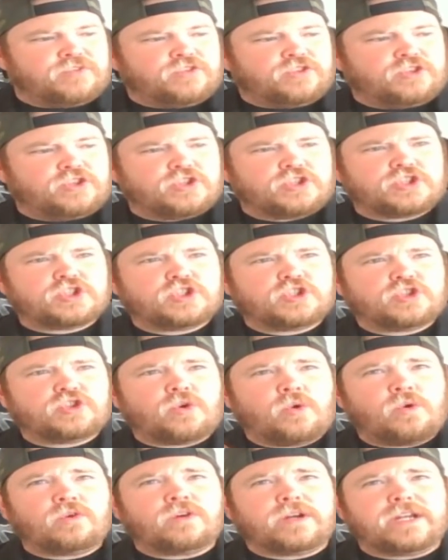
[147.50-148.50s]
the
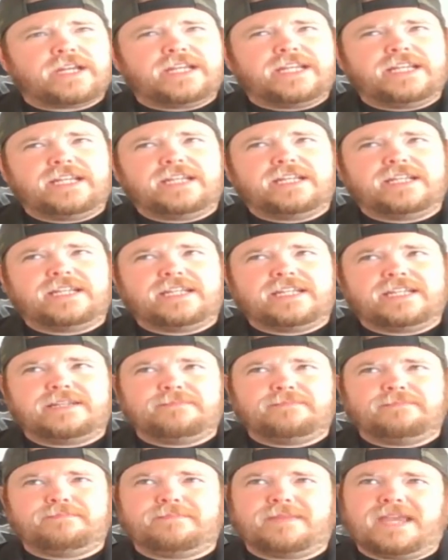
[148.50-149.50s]
story,
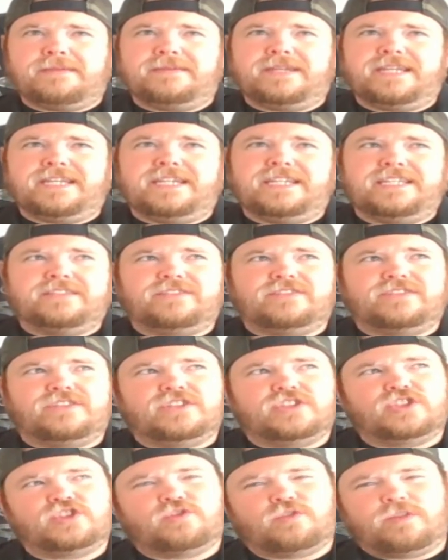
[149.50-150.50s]
maybe the
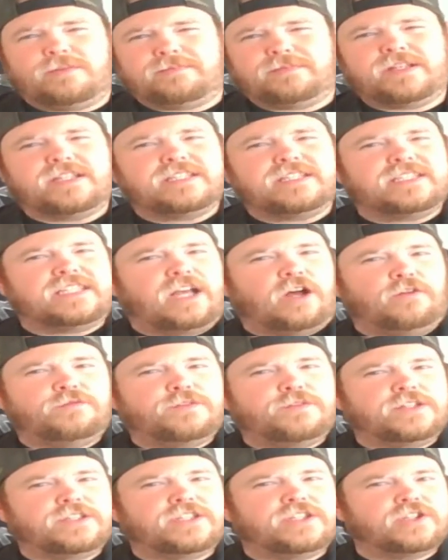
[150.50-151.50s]
script
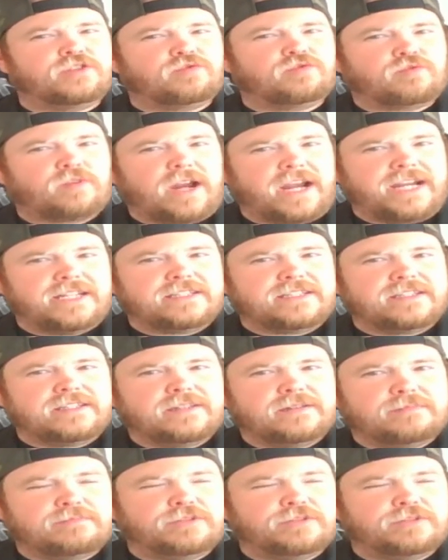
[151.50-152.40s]
itself isn't great,